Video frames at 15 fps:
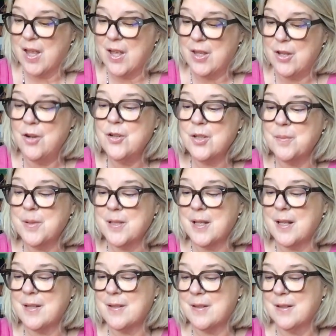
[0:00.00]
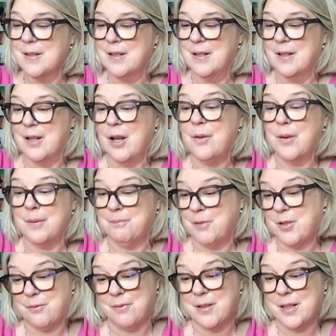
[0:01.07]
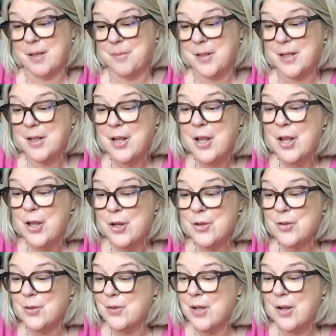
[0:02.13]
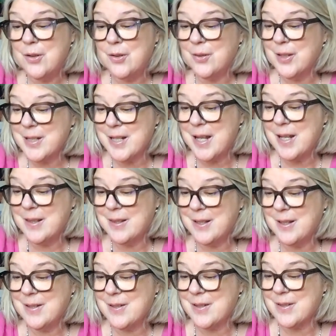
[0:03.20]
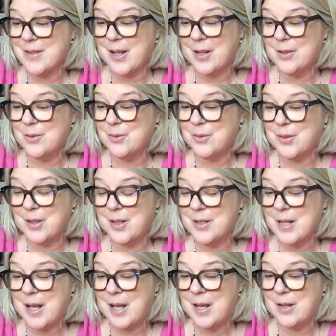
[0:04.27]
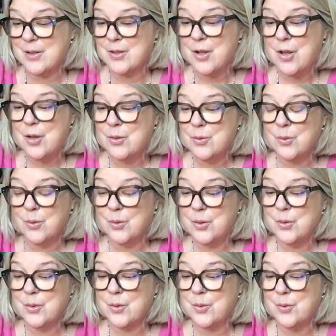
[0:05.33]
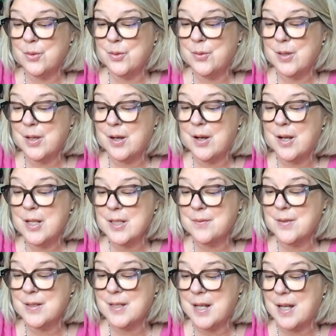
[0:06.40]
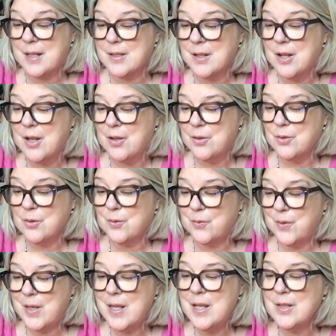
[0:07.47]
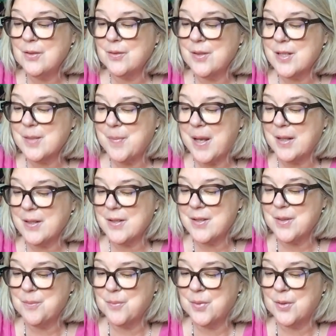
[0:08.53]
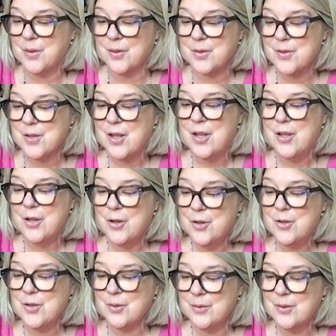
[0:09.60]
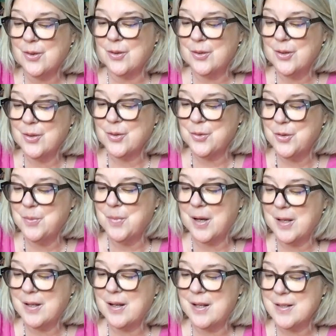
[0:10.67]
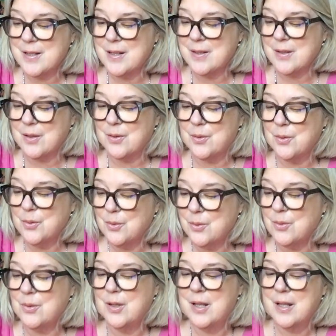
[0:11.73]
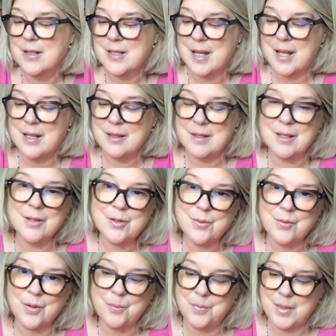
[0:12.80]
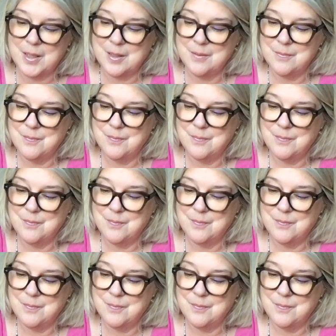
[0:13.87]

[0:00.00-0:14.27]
You shall possess... Oh, I've just read that bit. You shall no longer take things at second or third hand, nor look through the eyes of the dead, nor feed on the spectres in books. You shall not look through my eyes either, nor take things from me.